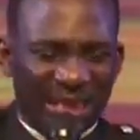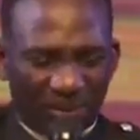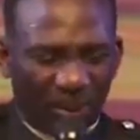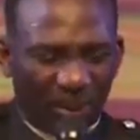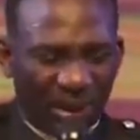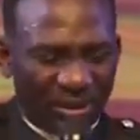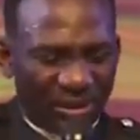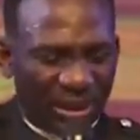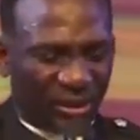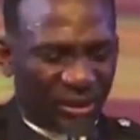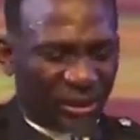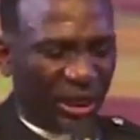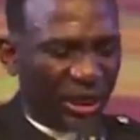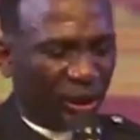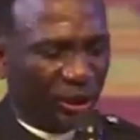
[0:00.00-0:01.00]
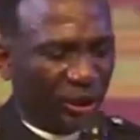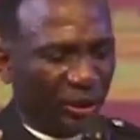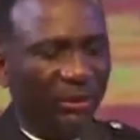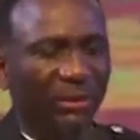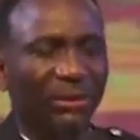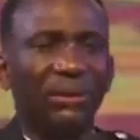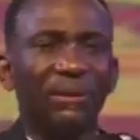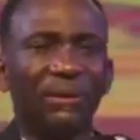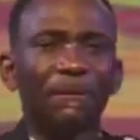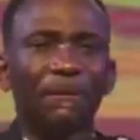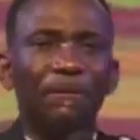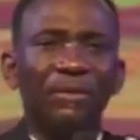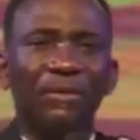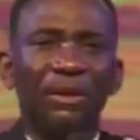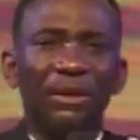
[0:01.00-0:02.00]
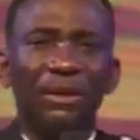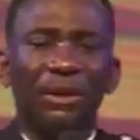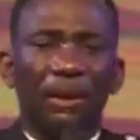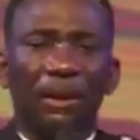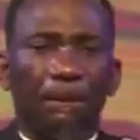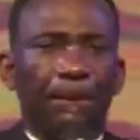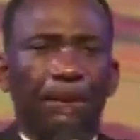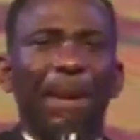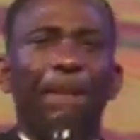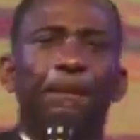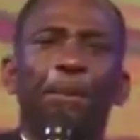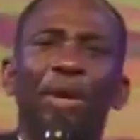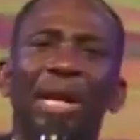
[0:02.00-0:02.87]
brings distinction. People are